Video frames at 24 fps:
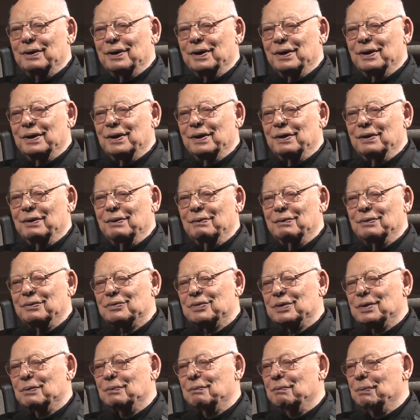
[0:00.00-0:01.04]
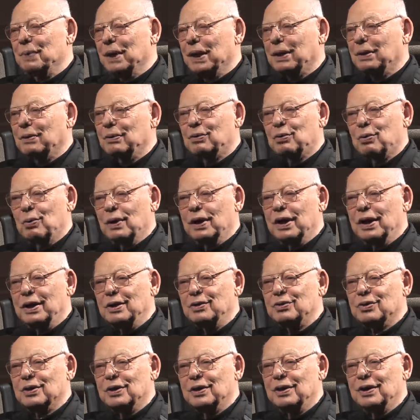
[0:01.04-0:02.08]
It was a big
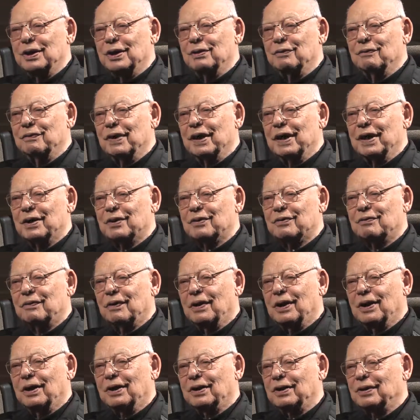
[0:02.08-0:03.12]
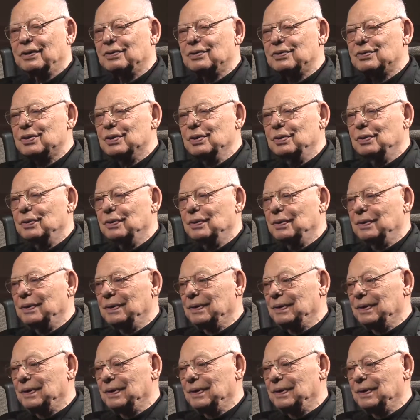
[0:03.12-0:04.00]
twin-engine advanced flying school.